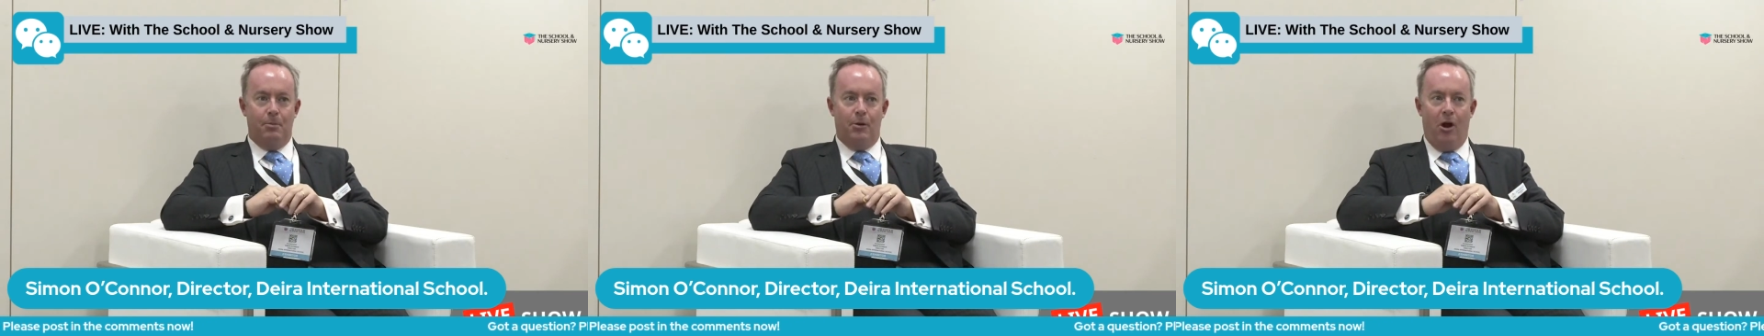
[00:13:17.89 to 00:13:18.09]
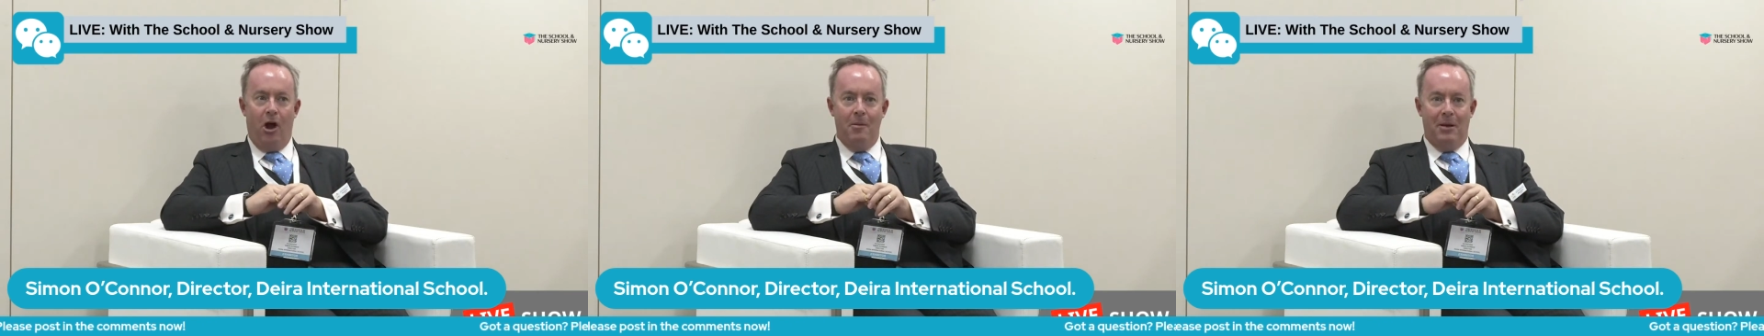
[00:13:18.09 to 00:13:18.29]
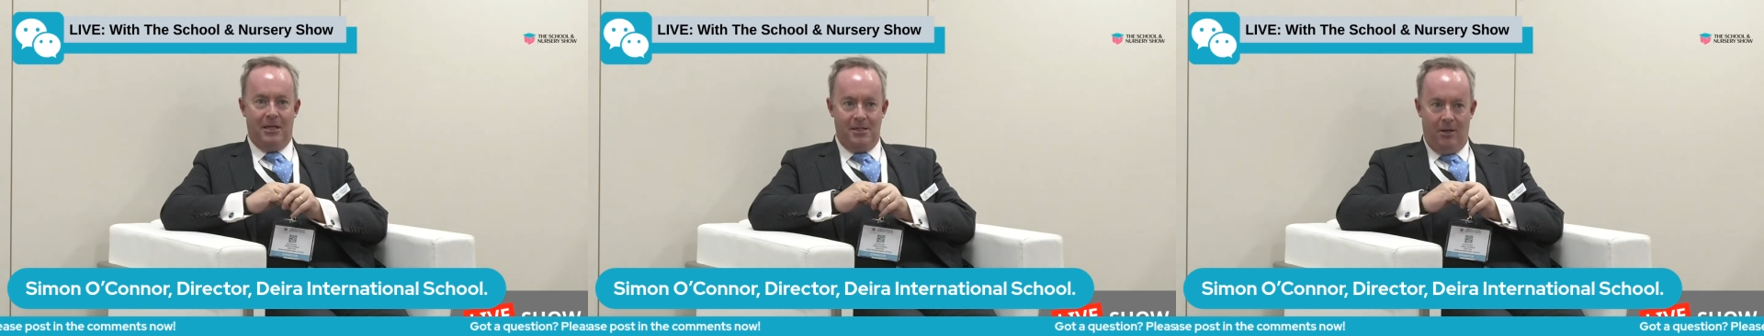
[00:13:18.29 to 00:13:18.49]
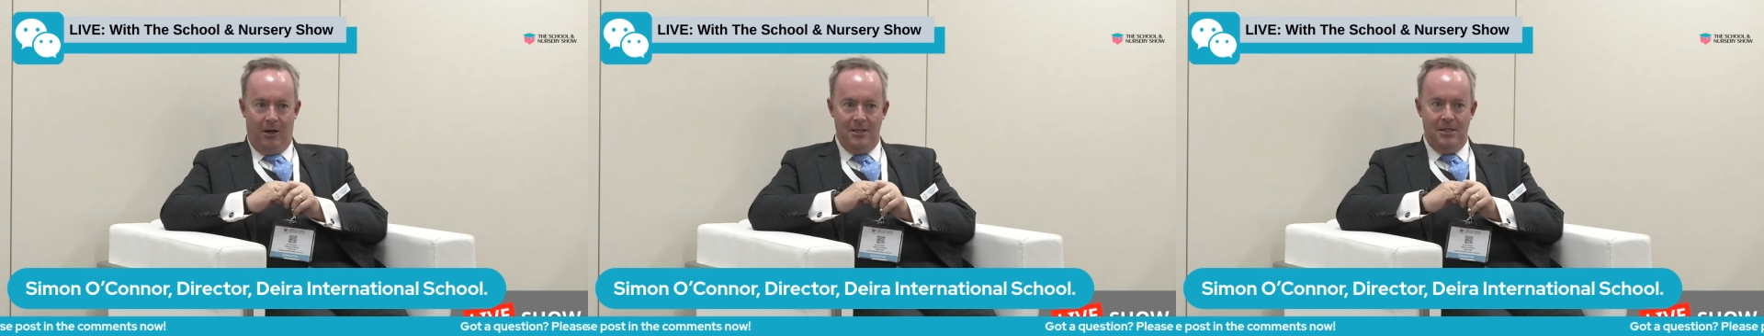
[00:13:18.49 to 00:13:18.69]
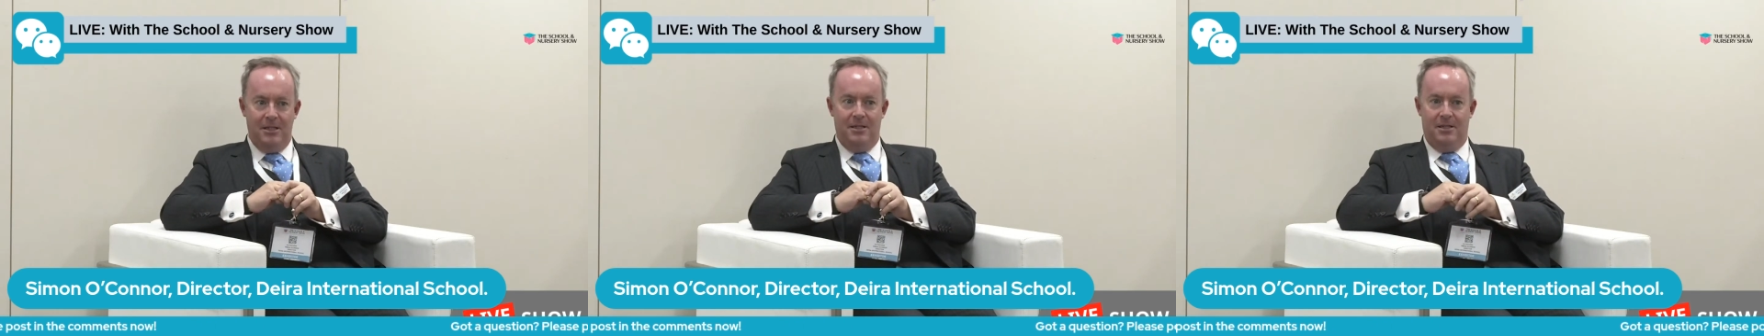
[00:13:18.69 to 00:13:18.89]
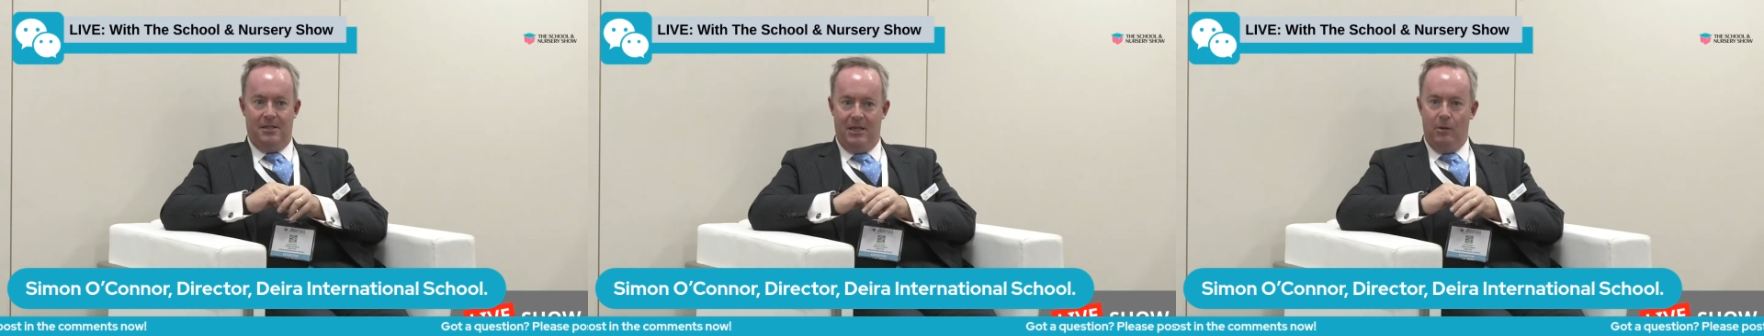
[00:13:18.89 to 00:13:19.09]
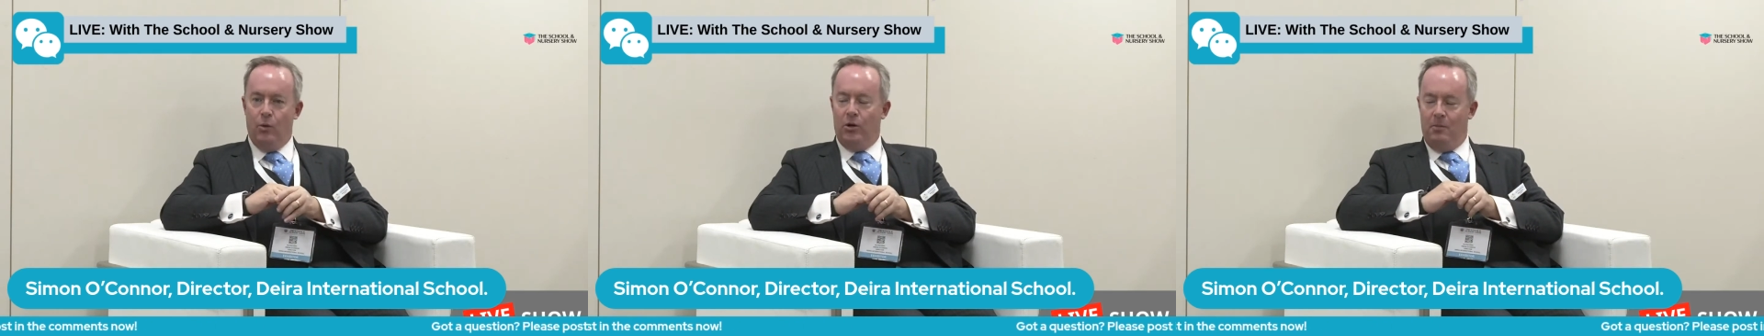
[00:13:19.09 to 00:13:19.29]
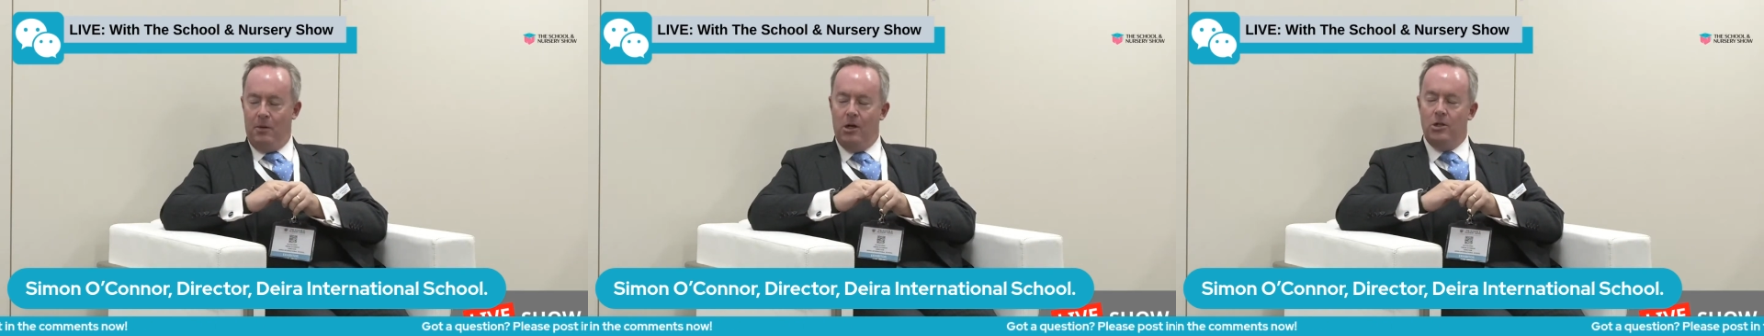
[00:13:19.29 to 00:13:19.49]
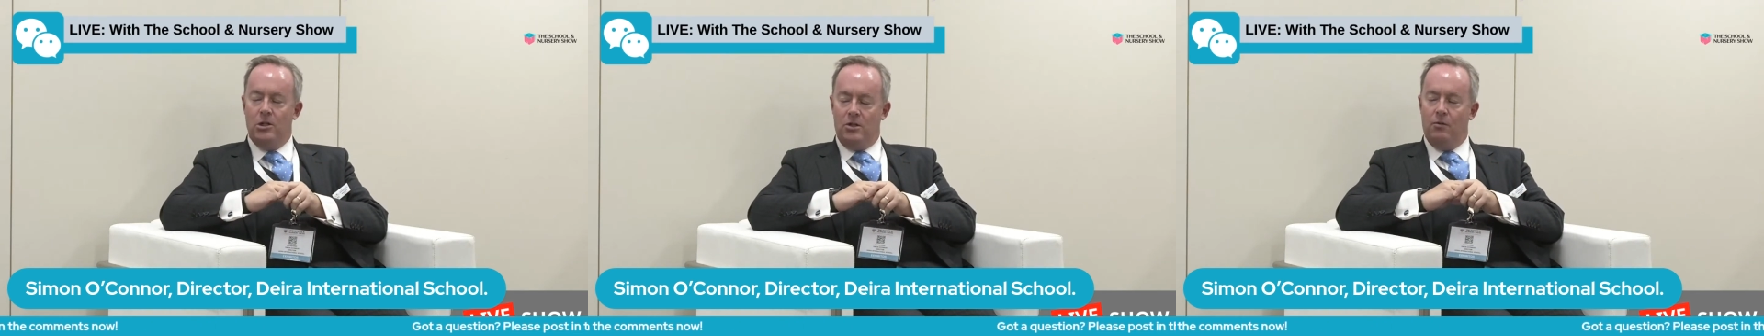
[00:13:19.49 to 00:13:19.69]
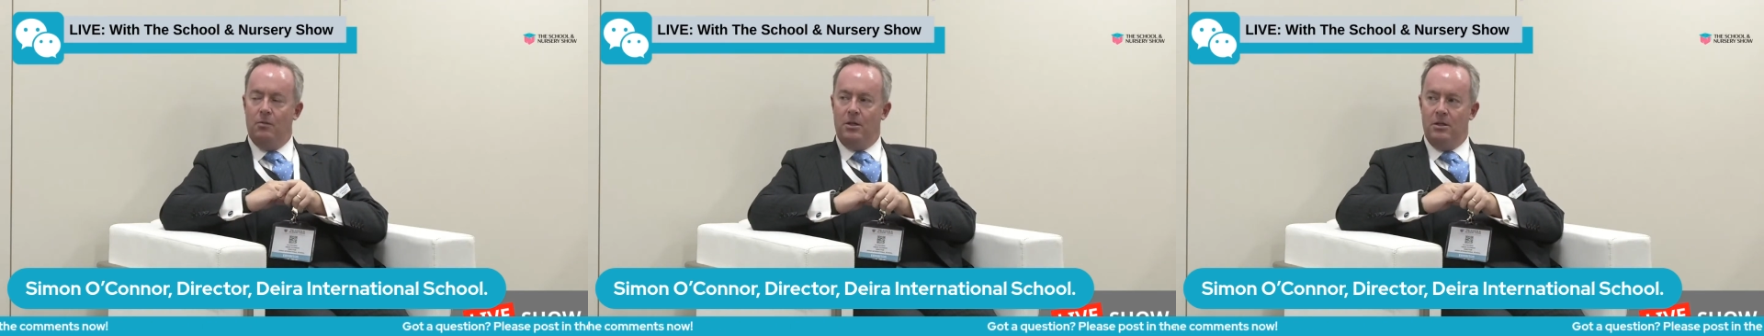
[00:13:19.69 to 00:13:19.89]
but I'm excited to see what
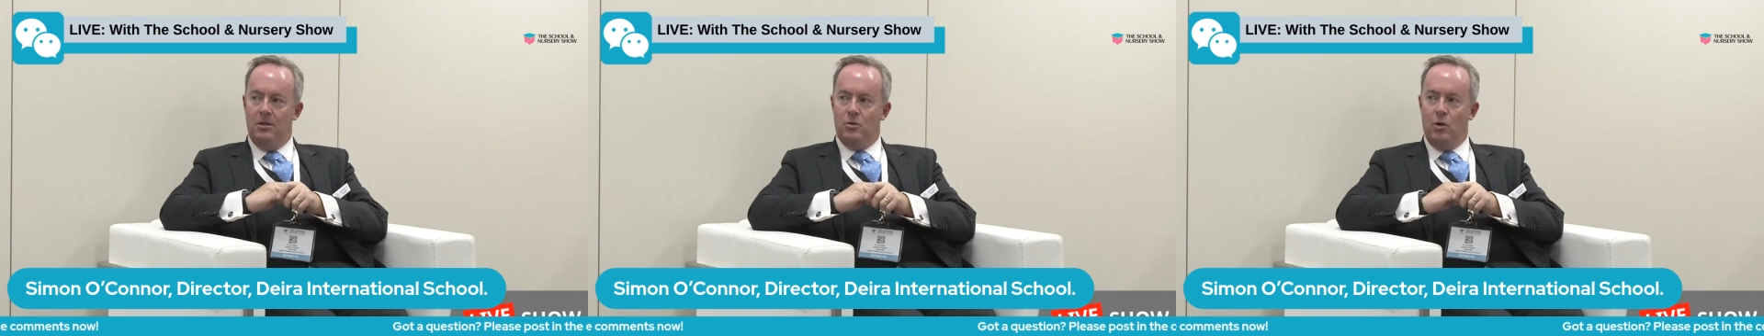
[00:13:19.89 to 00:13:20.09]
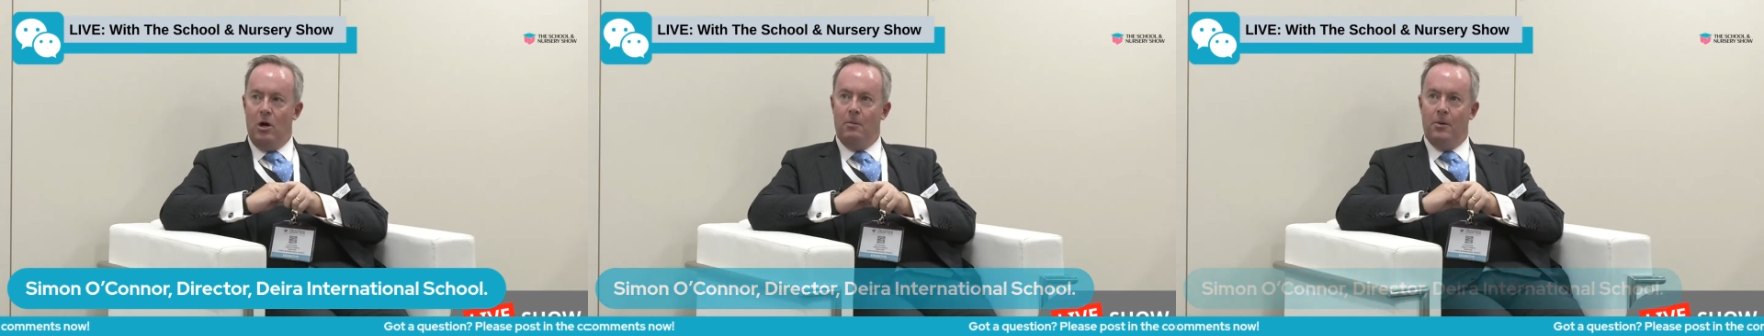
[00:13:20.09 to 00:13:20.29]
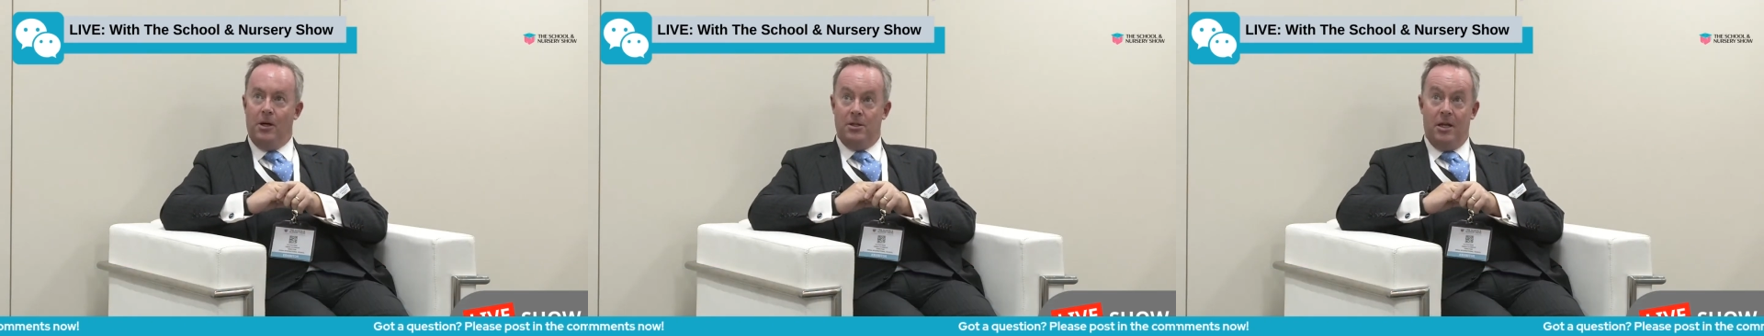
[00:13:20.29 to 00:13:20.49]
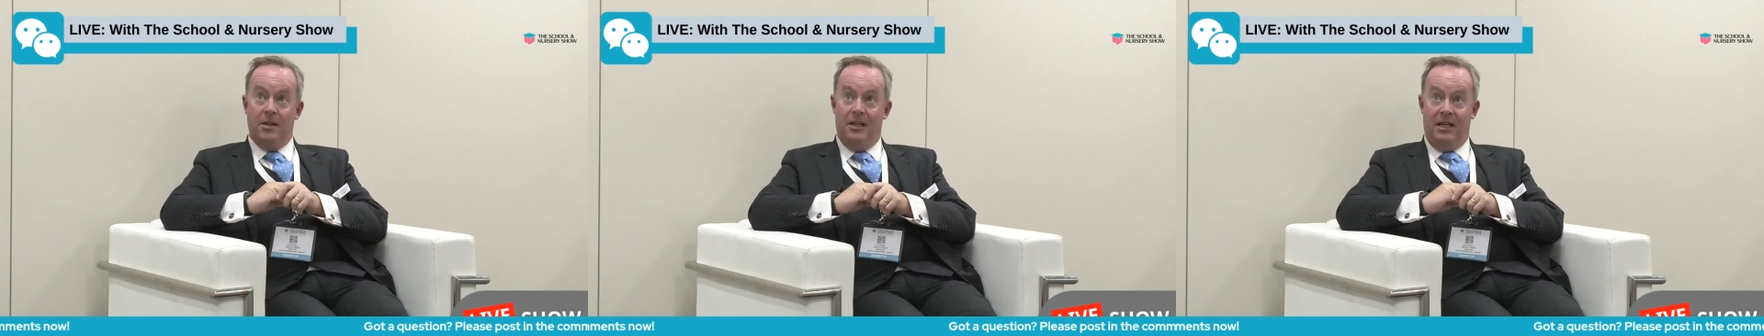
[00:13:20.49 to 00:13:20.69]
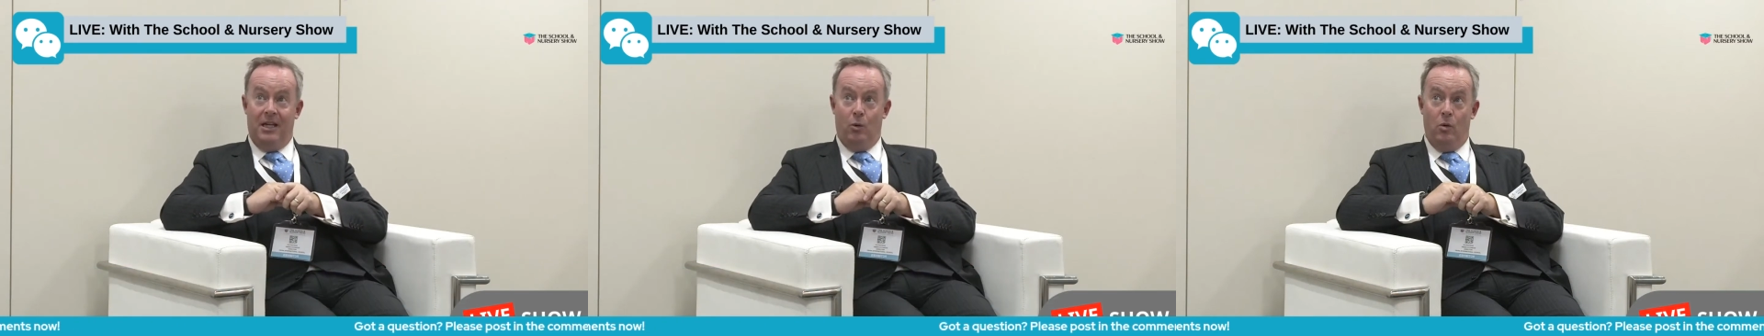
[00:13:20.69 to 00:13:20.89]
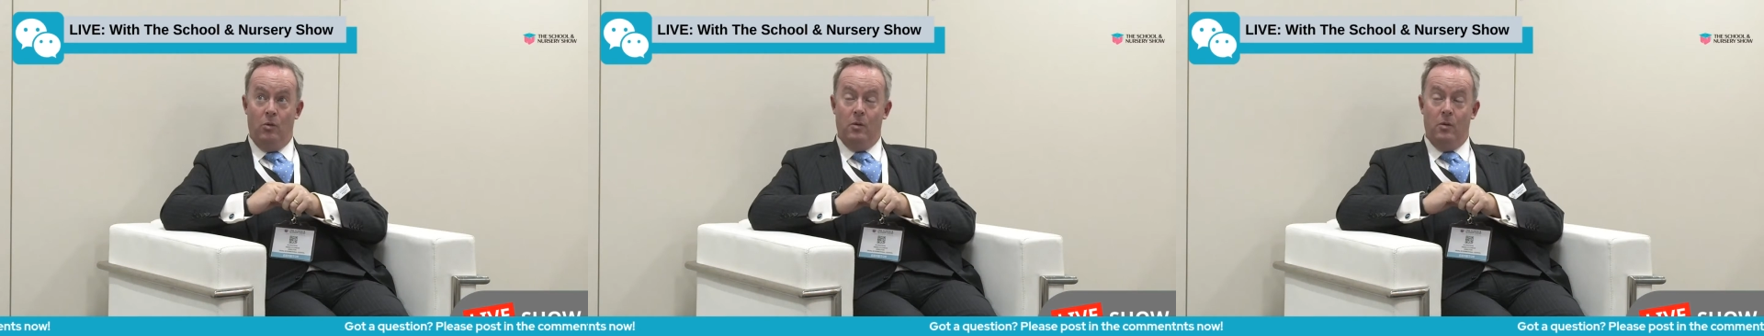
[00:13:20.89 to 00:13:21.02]
emerges from this as well, because I think